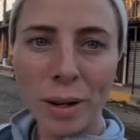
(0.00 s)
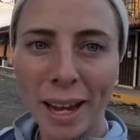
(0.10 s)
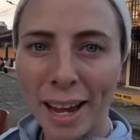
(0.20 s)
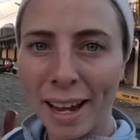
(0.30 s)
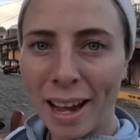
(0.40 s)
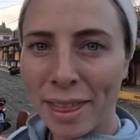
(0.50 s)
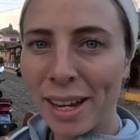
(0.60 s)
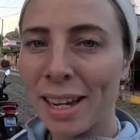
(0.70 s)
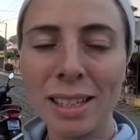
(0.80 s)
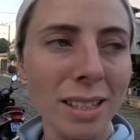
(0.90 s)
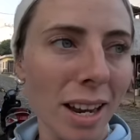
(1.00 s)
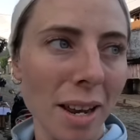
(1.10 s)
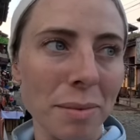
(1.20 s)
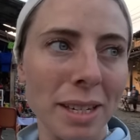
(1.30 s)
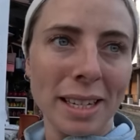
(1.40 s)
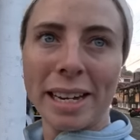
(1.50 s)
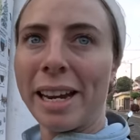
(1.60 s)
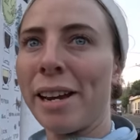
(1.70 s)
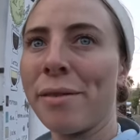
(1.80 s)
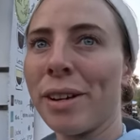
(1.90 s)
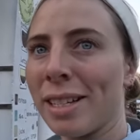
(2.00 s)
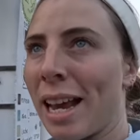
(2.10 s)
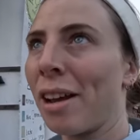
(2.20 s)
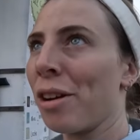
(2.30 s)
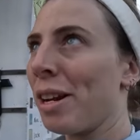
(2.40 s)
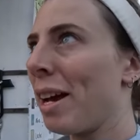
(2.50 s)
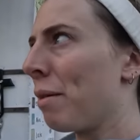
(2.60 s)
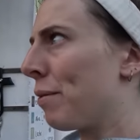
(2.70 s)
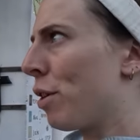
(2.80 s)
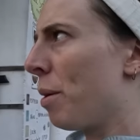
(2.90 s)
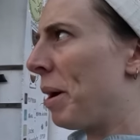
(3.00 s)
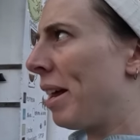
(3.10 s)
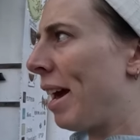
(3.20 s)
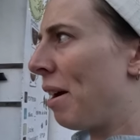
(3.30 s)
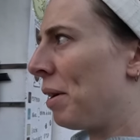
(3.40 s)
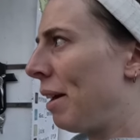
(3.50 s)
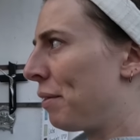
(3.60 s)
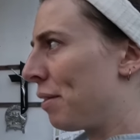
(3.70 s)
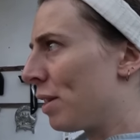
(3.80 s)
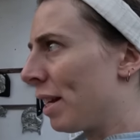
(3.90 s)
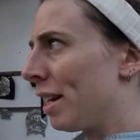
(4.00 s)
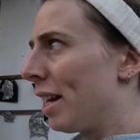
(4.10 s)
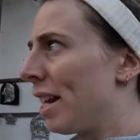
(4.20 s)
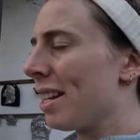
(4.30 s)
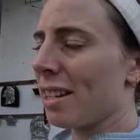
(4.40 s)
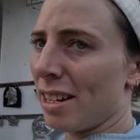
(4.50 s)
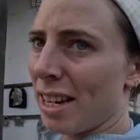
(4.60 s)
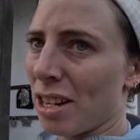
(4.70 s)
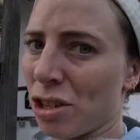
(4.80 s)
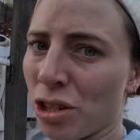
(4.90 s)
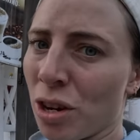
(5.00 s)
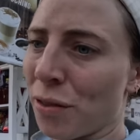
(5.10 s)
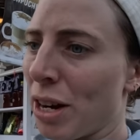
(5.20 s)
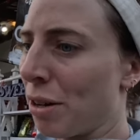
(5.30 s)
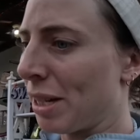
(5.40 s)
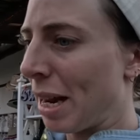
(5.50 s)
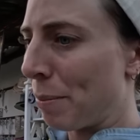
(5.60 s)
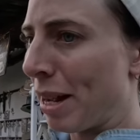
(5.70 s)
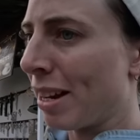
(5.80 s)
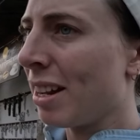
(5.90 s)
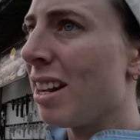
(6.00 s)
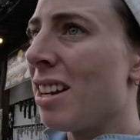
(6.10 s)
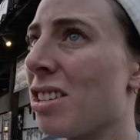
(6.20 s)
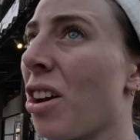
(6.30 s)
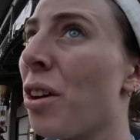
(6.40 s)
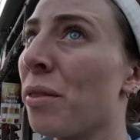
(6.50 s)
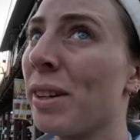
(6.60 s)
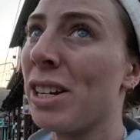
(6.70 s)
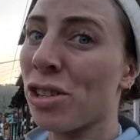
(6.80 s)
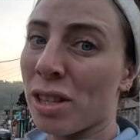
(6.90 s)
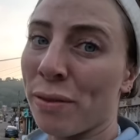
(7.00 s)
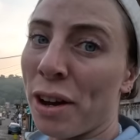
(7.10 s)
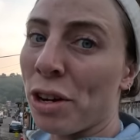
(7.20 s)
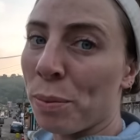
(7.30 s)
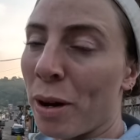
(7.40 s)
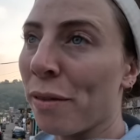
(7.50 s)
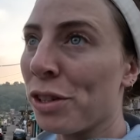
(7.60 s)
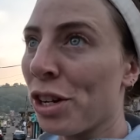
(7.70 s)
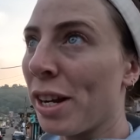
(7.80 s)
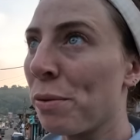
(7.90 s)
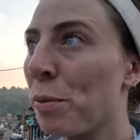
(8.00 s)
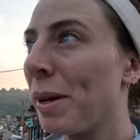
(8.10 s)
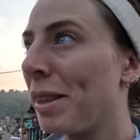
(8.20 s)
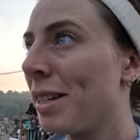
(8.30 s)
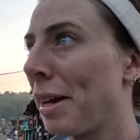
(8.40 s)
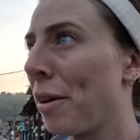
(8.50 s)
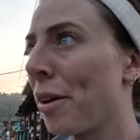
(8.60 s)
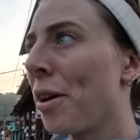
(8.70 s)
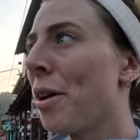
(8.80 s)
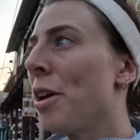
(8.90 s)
Okay, I think it's time to leave Ataco now. We've got about an hour left of sunlight and it's going to take us just over an hour to get back. So hopefully just the final part of the journey will be in the dark.